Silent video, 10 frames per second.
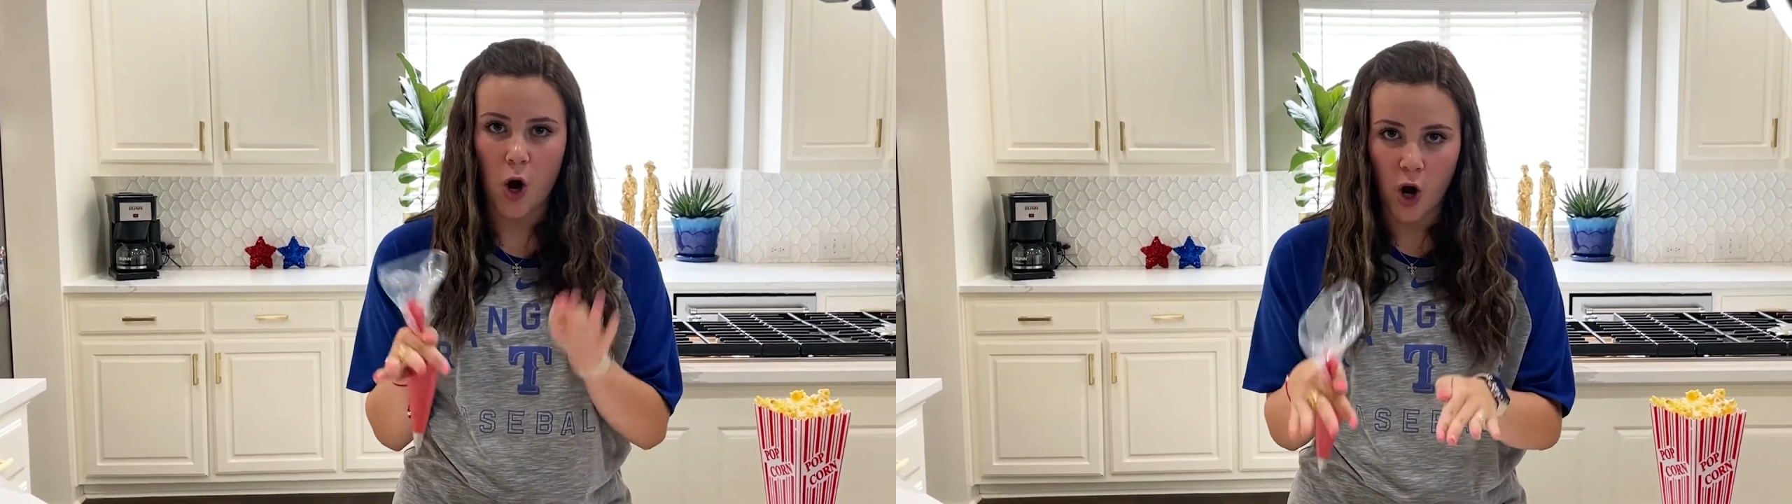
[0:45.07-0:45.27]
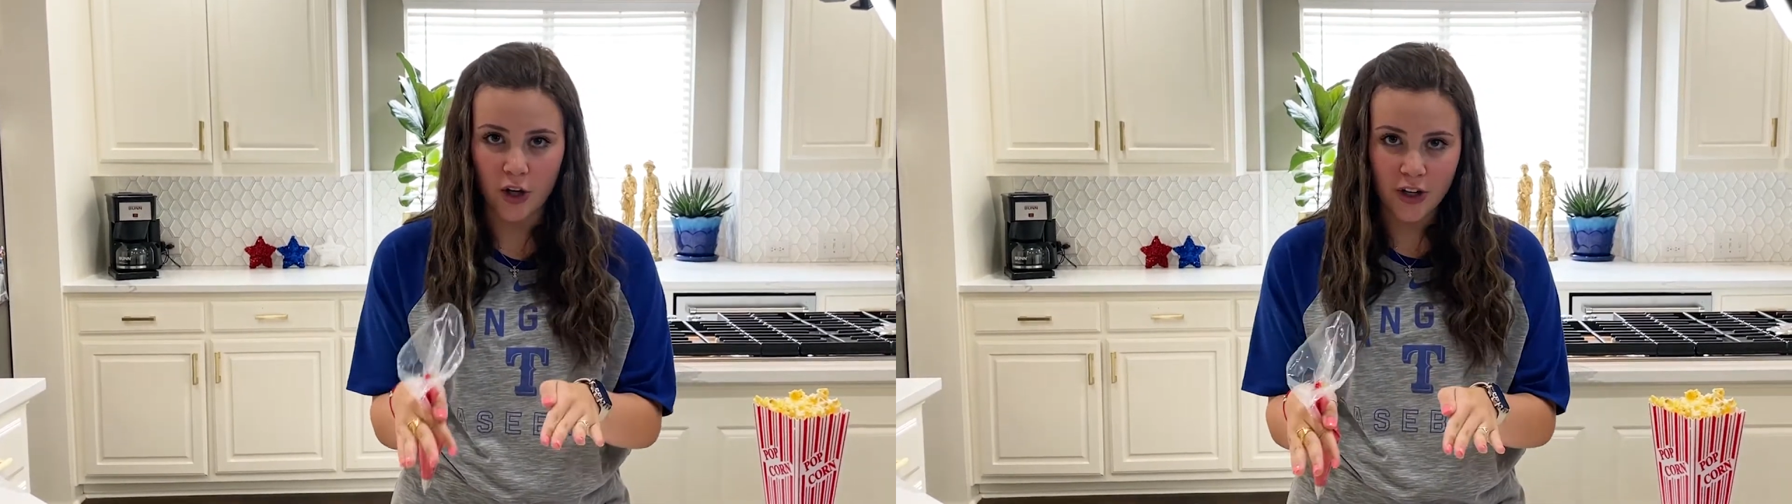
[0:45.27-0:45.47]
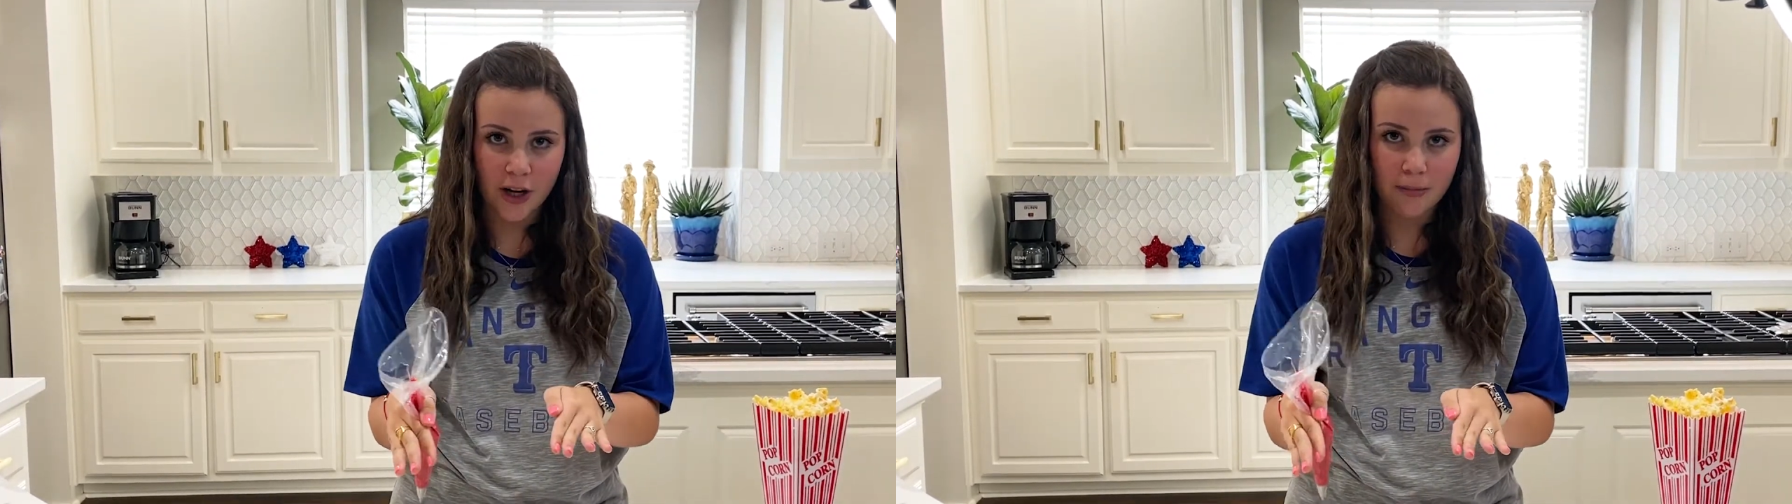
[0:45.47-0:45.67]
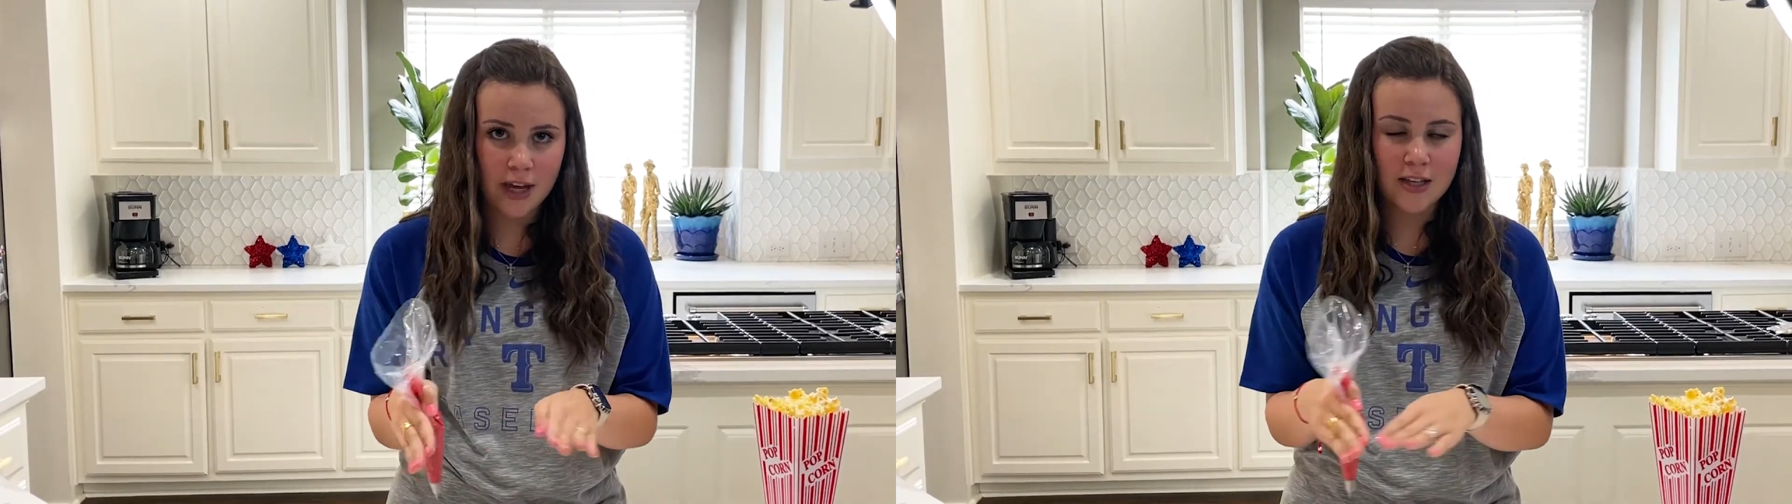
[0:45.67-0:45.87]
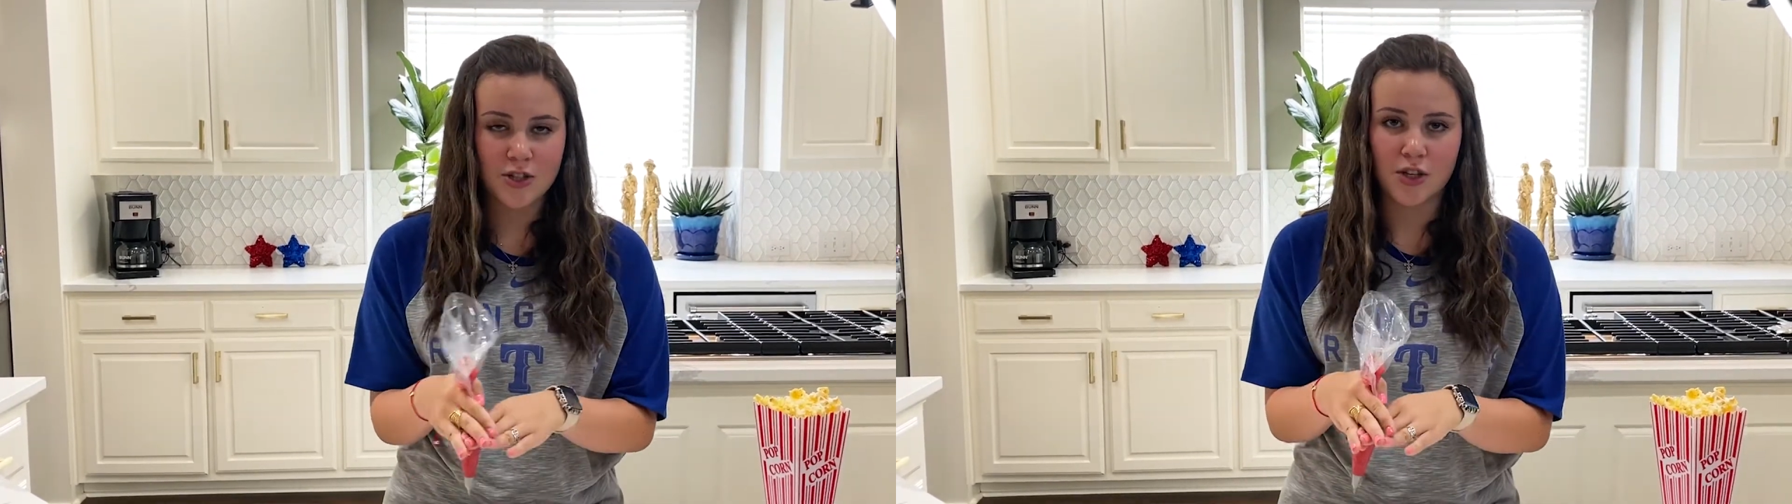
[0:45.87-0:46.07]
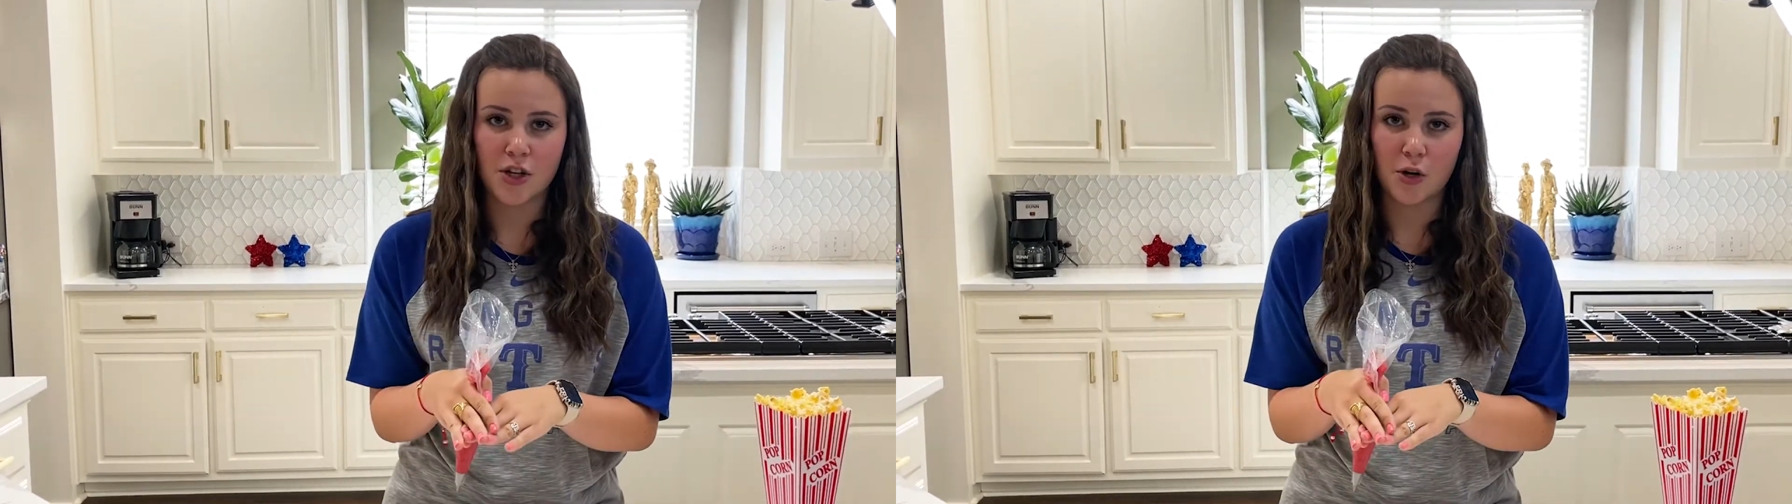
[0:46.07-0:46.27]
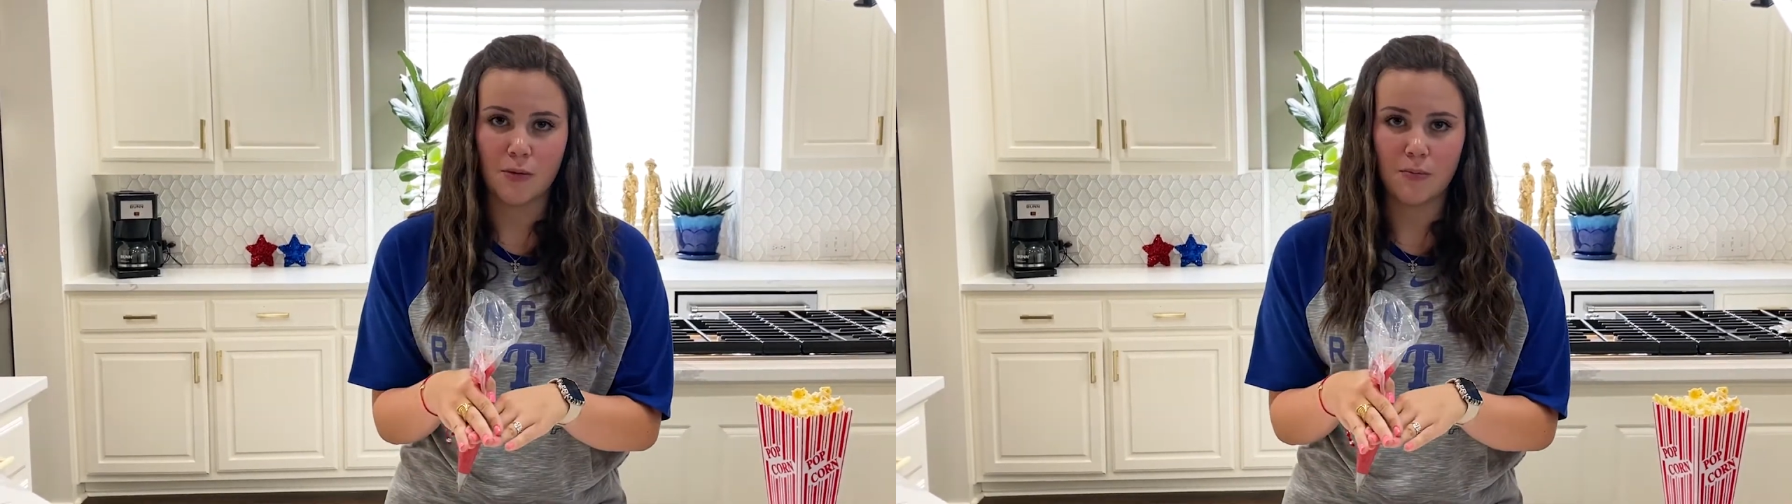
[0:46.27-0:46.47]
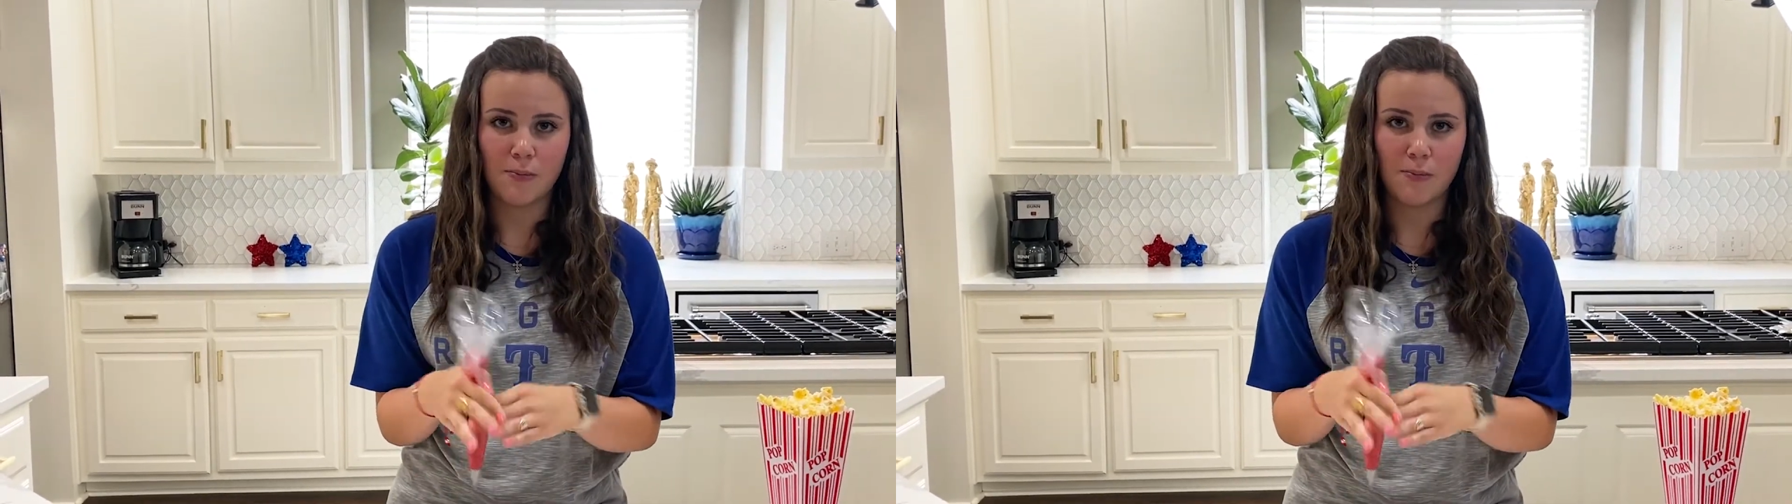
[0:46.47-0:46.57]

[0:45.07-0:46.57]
on your cupcakes so you don't